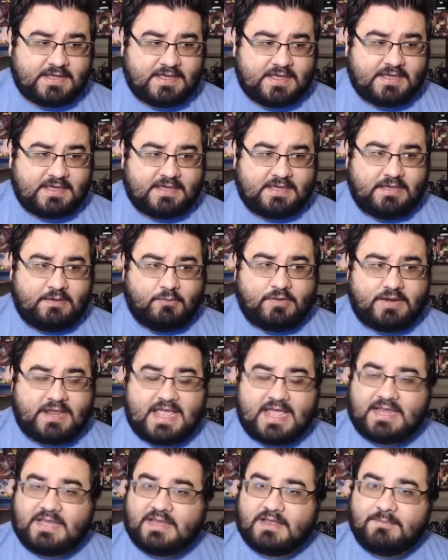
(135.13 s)
he would
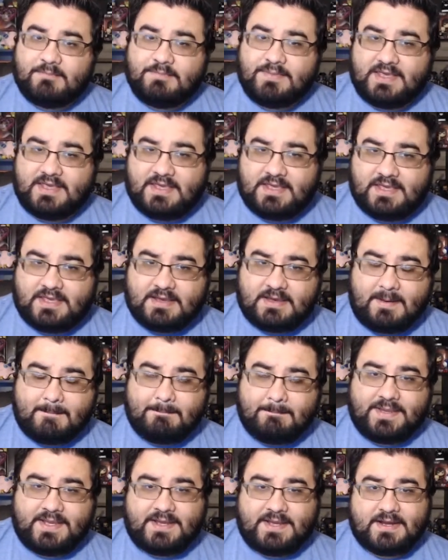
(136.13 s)
end up being
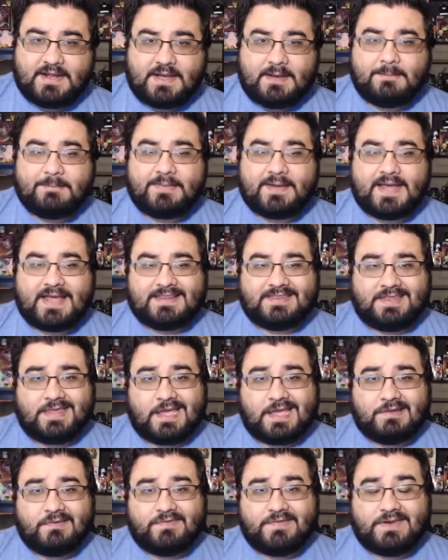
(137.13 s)
beat up at the
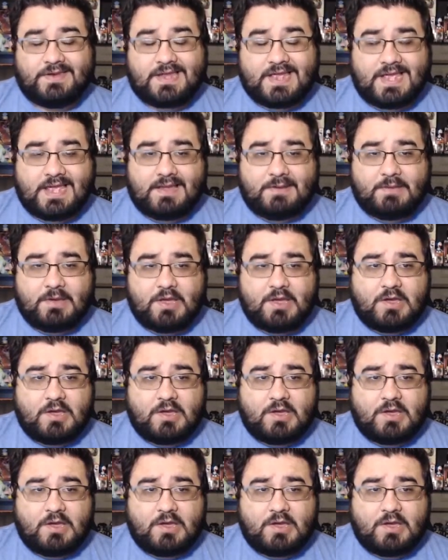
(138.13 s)
end of the day.